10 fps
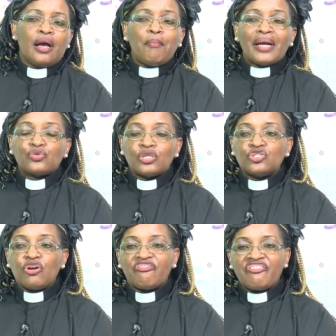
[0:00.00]
But what
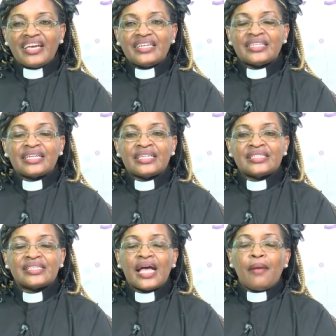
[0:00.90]
you're finding
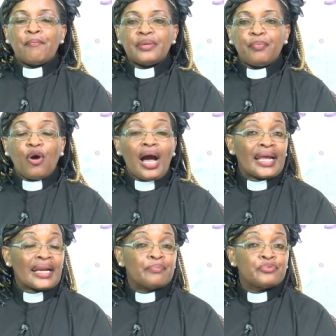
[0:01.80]
is people
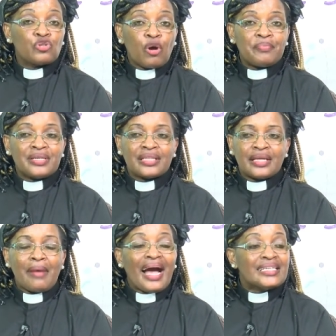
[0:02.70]
are absorbing
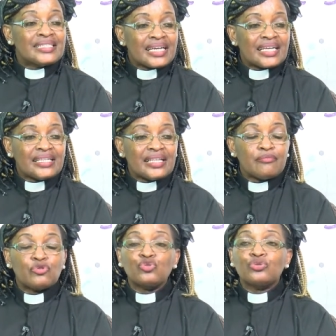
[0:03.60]
them and taking
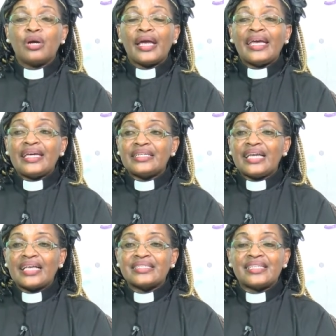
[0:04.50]
them to
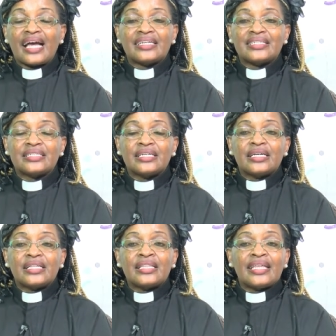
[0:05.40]
areas
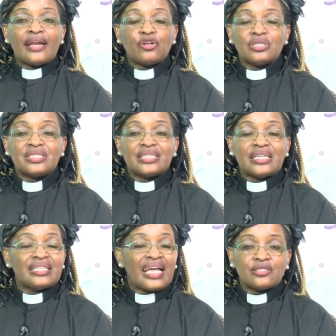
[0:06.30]
that they are not,
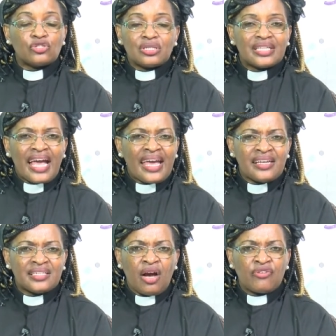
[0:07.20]
that's not their
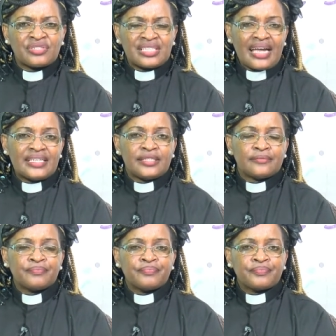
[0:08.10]
area of study.
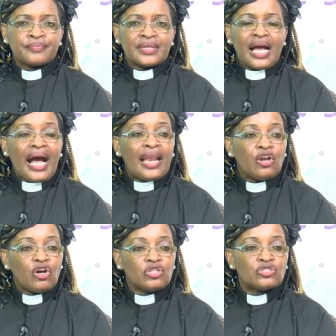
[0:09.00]
A
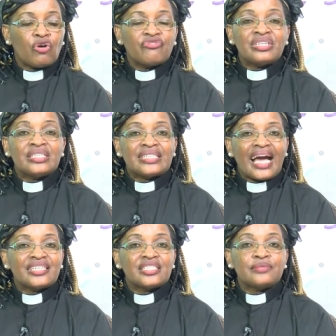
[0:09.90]
lot of
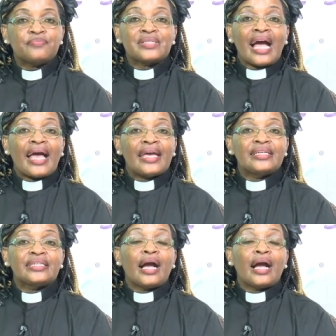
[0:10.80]
internships are ending